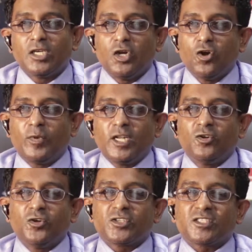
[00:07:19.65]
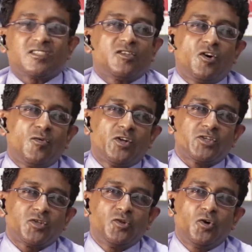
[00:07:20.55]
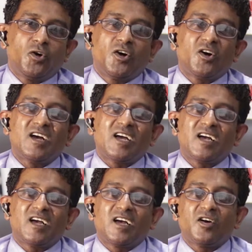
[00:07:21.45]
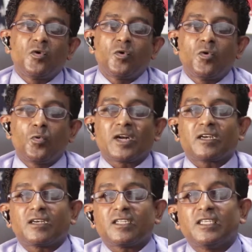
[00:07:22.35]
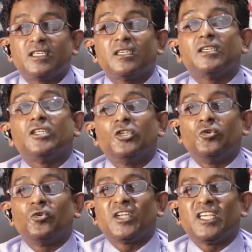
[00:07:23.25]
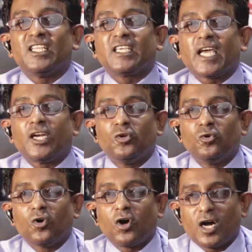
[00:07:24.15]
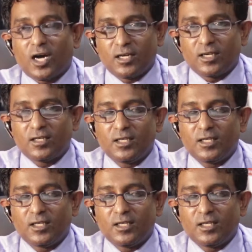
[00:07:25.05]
Nobody knows or wants to know what you really can do or can't.